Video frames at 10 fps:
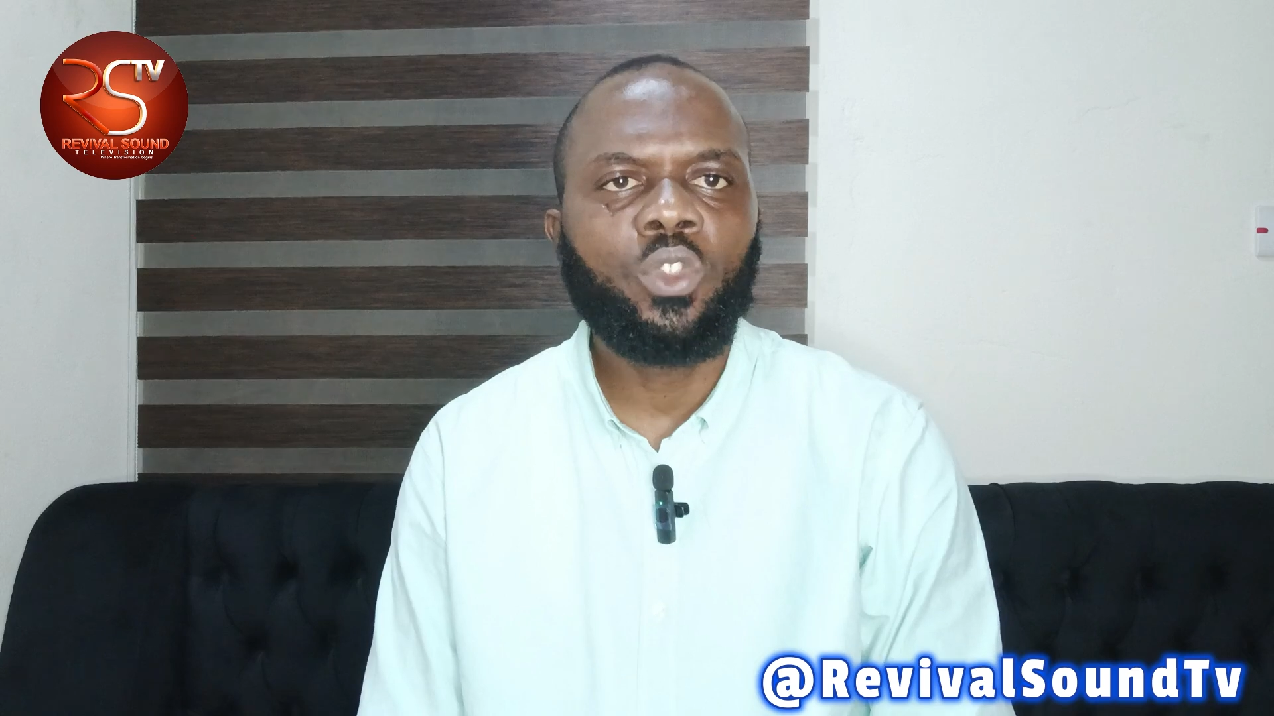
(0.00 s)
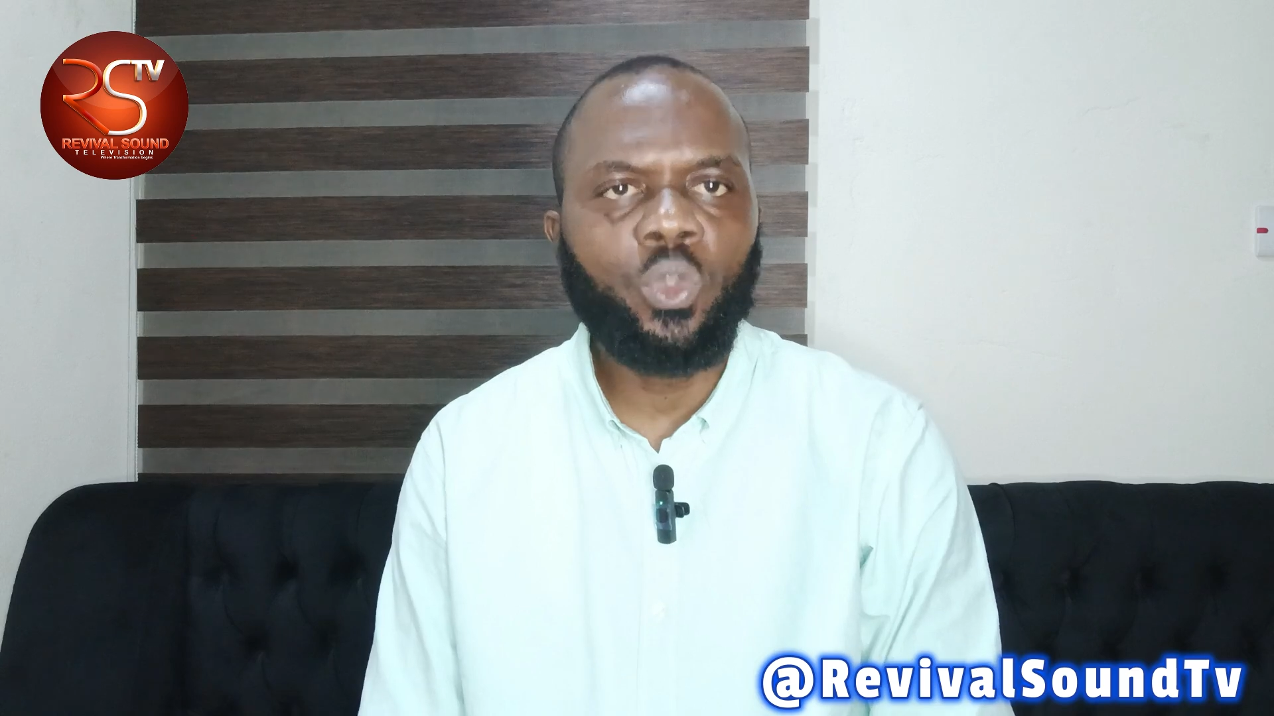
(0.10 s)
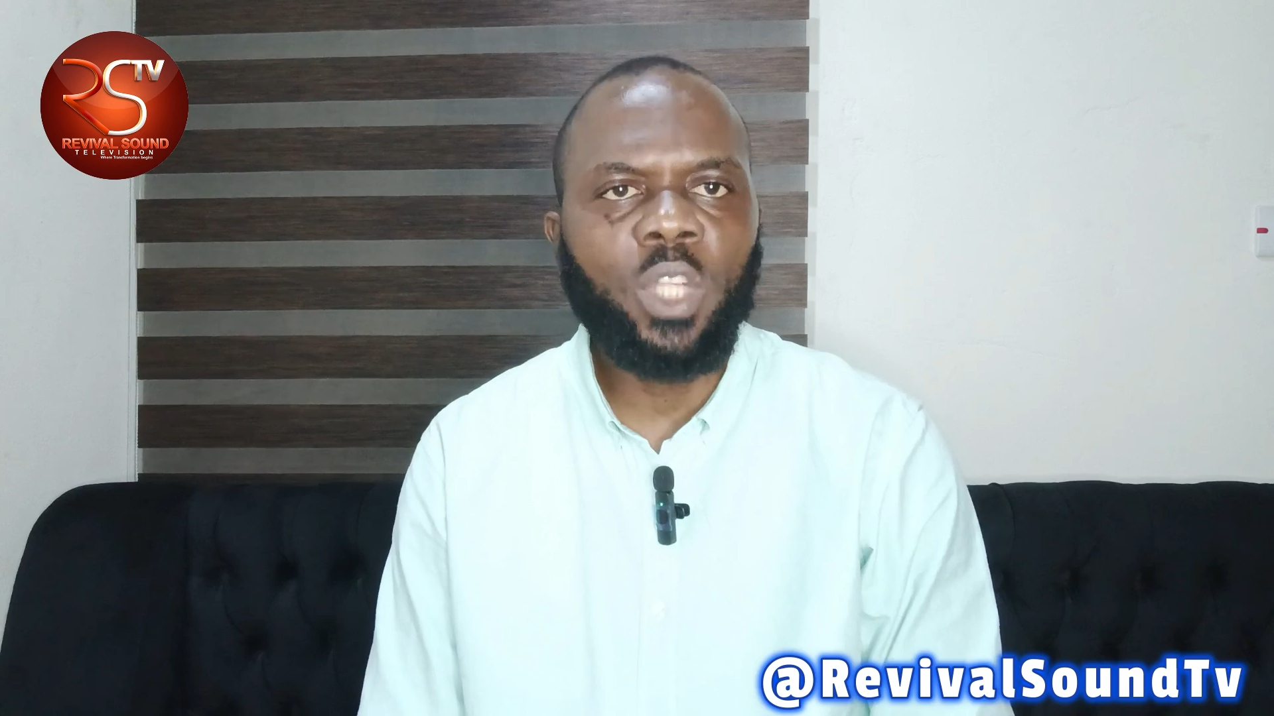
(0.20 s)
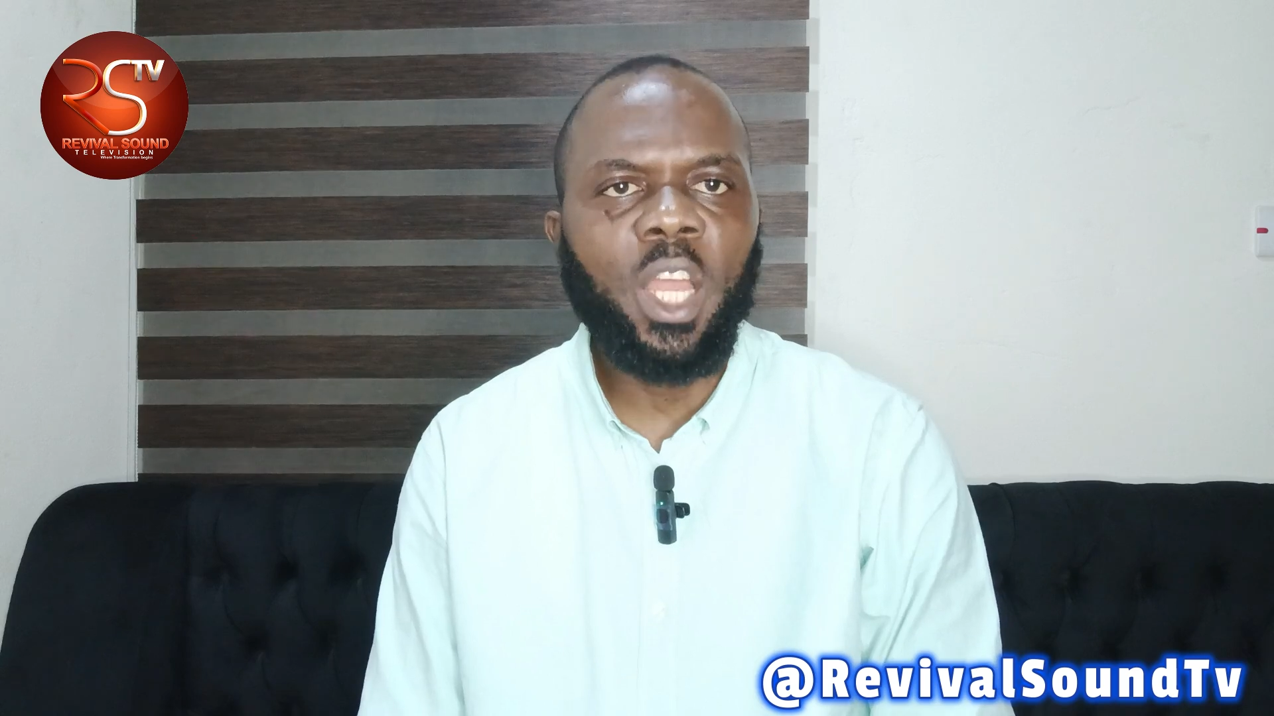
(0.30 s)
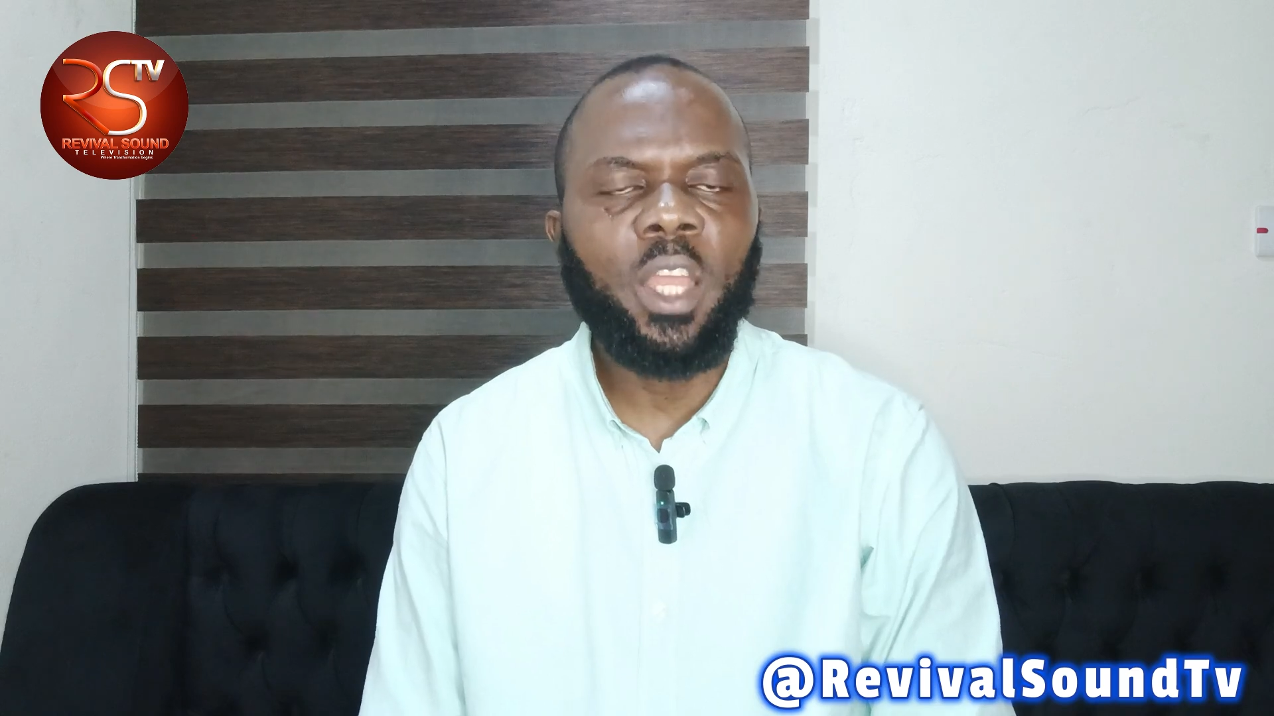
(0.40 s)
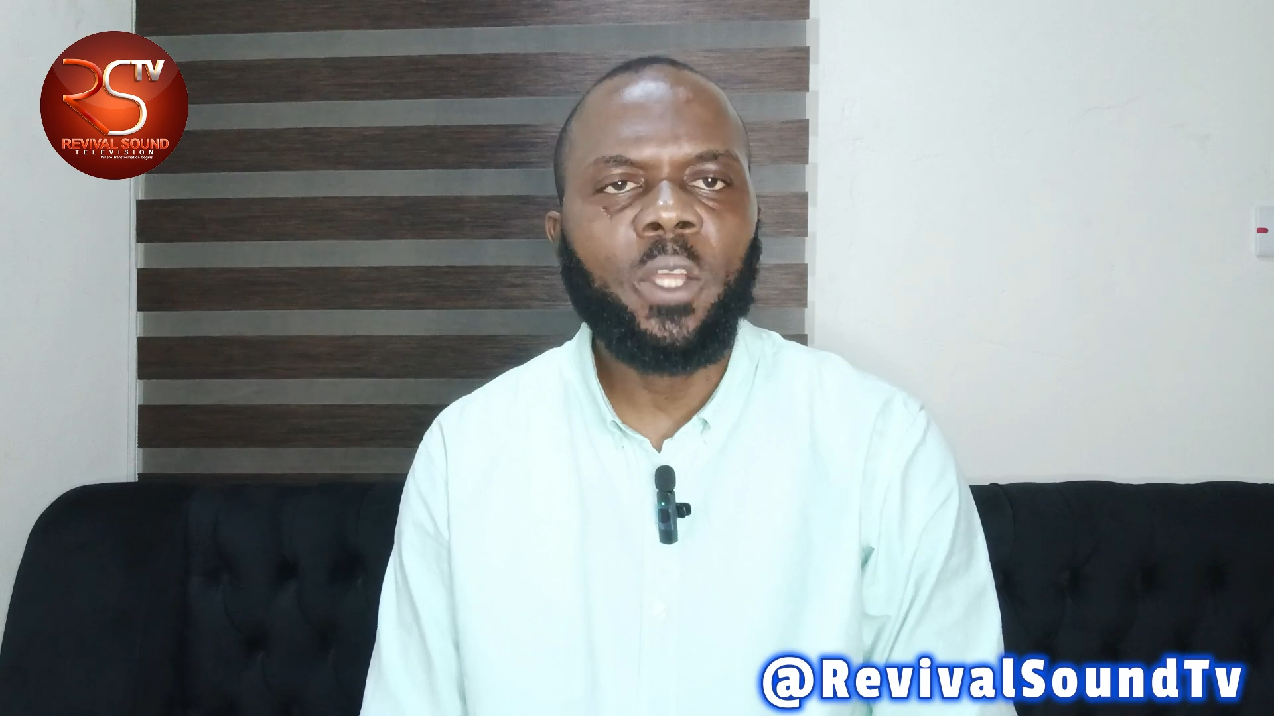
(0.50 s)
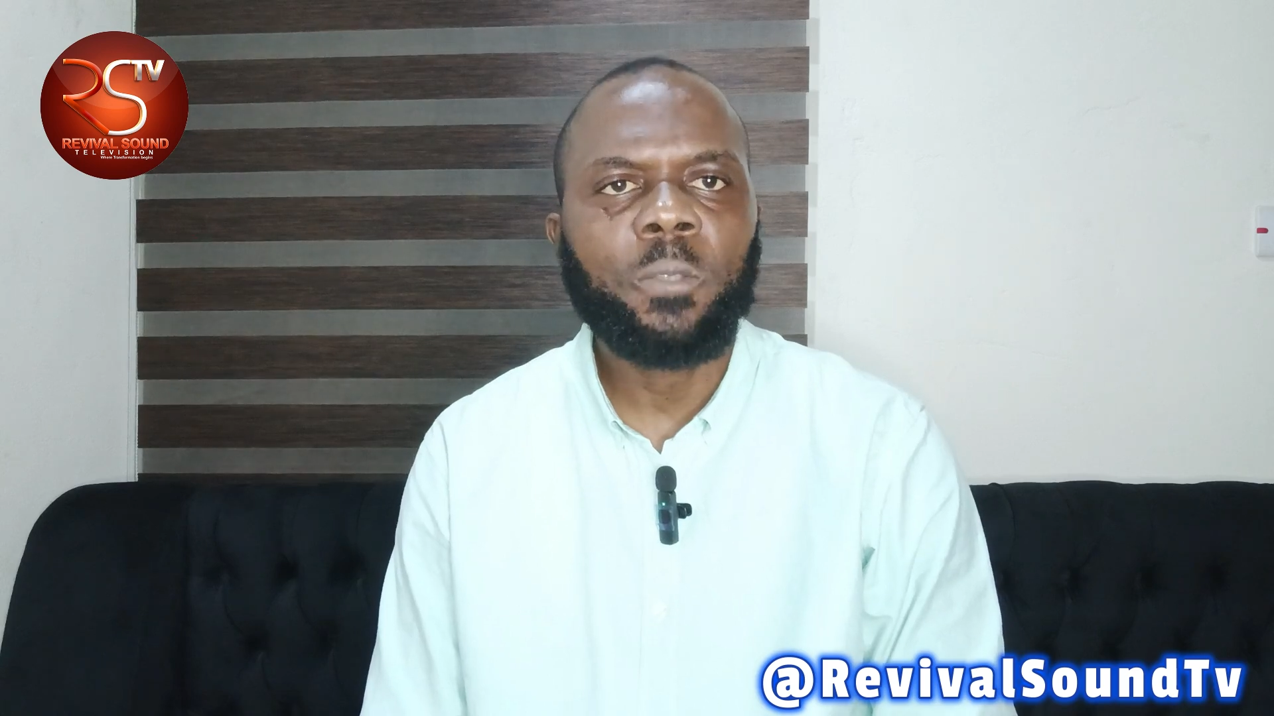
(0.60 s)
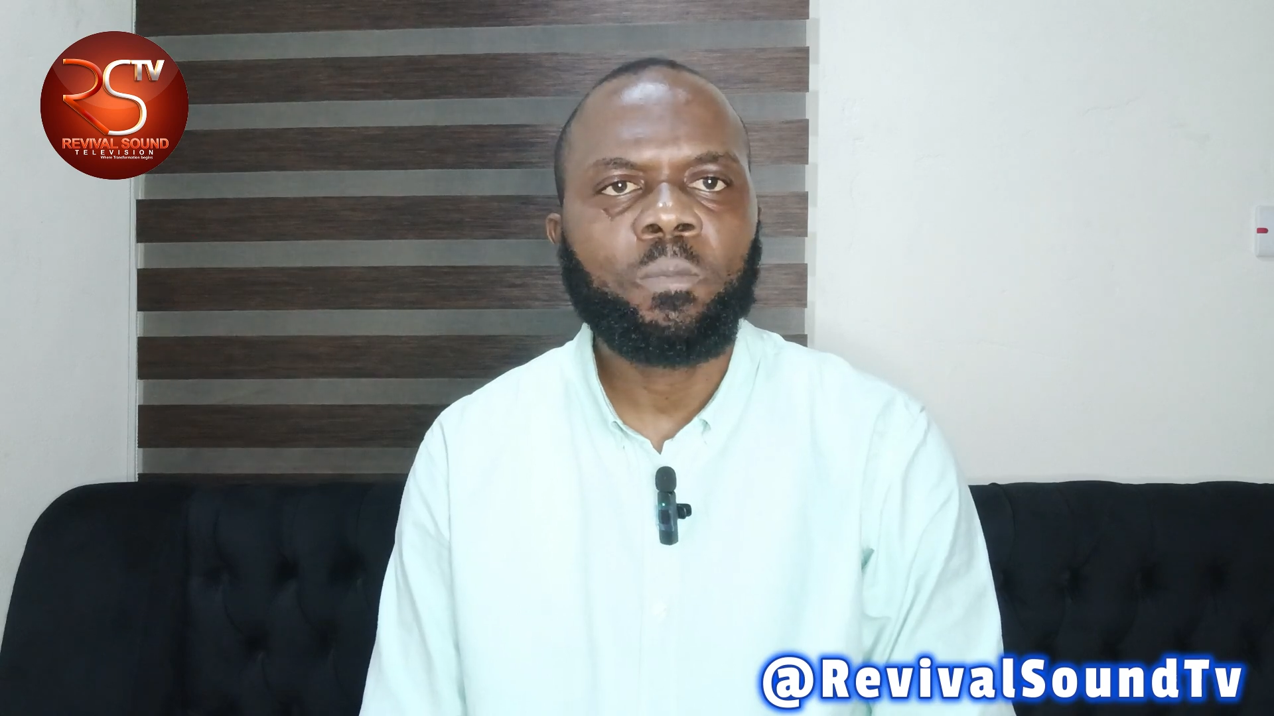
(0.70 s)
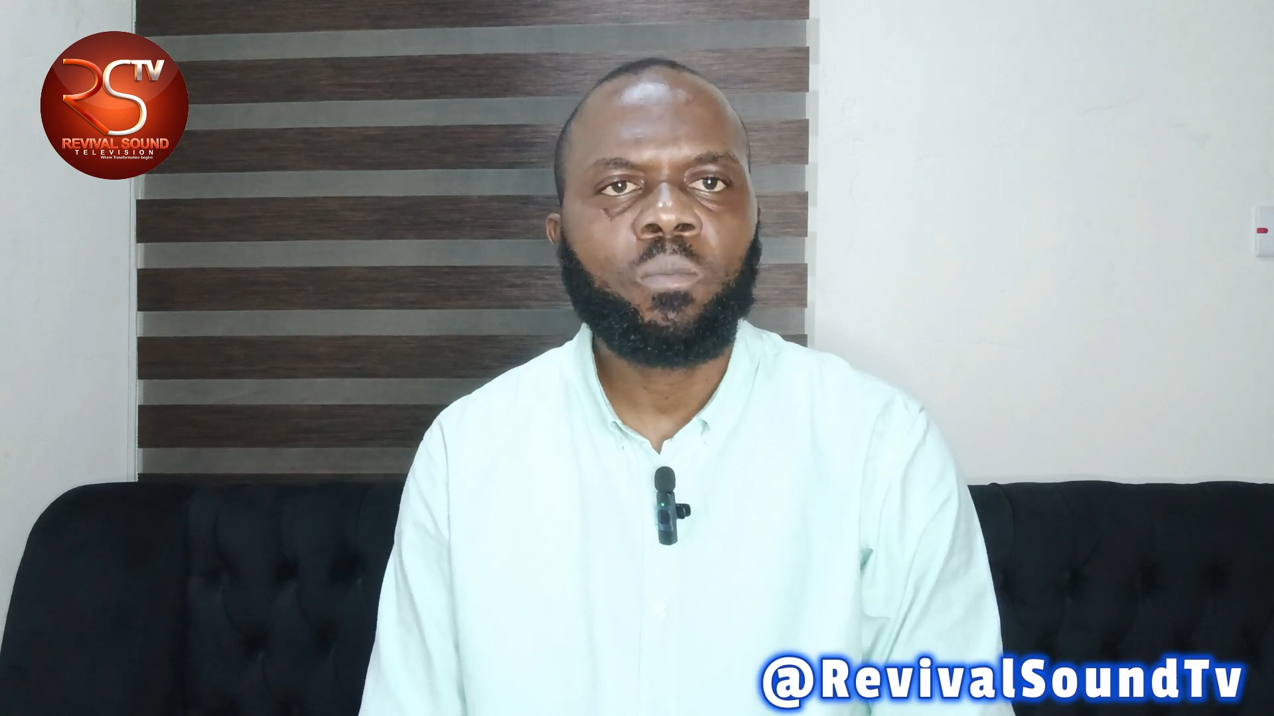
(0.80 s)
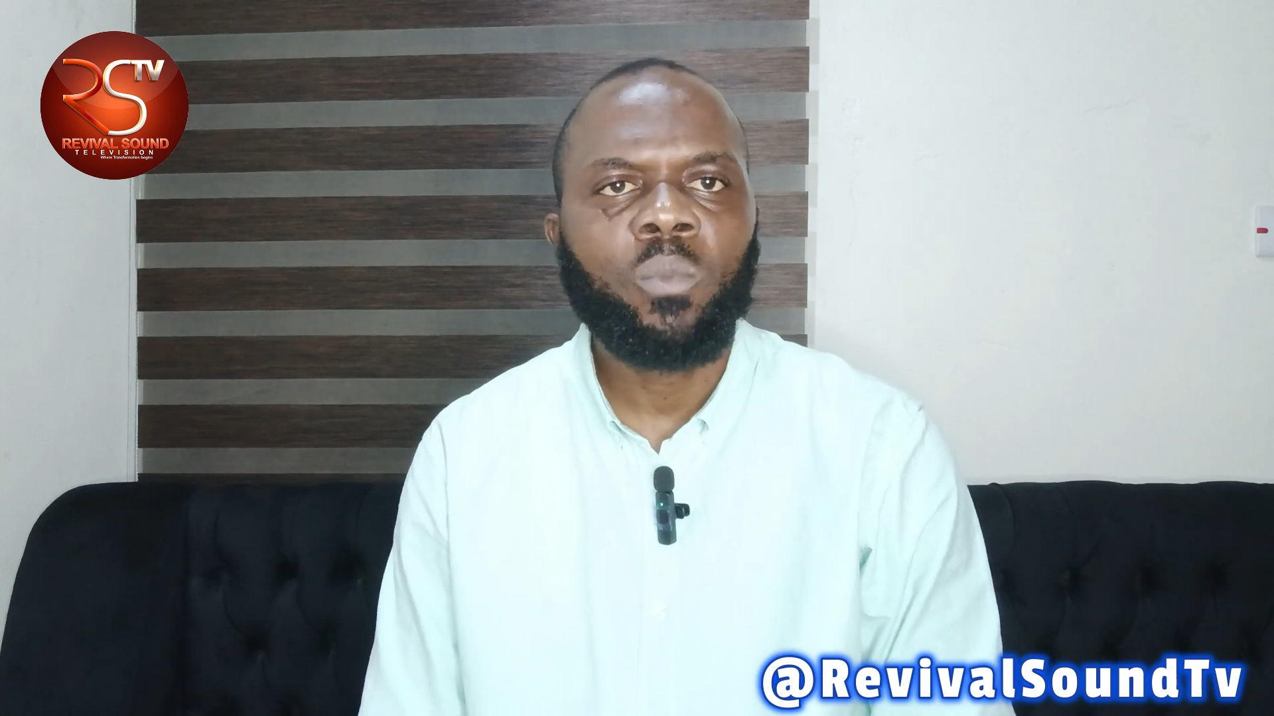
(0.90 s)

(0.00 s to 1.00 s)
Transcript: Today,